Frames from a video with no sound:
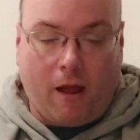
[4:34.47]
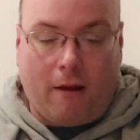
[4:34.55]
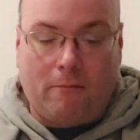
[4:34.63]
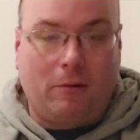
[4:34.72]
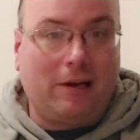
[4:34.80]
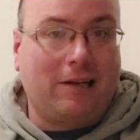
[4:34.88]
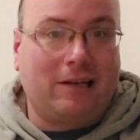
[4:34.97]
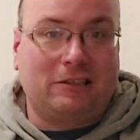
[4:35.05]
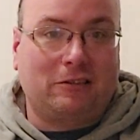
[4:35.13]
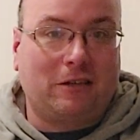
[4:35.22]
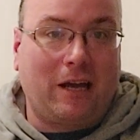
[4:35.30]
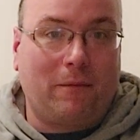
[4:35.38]
of White
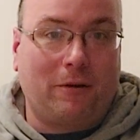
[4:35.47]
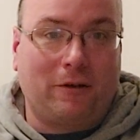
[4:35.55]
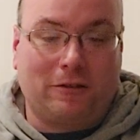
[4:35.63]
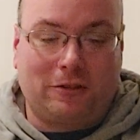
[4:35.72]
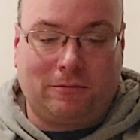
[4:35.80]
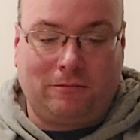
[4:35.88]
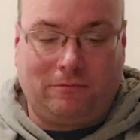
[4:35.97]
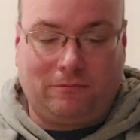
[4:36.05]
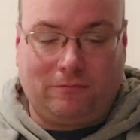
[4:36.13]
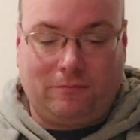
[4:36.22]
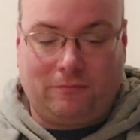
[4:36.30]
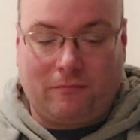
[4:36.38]
Castle hamburgers.
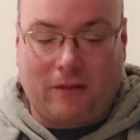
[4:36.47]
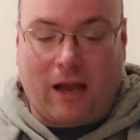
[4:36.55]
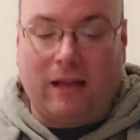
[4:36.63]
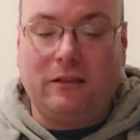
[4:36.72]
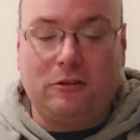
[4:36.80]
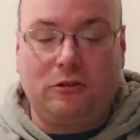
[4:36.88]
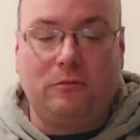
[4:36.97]
I think,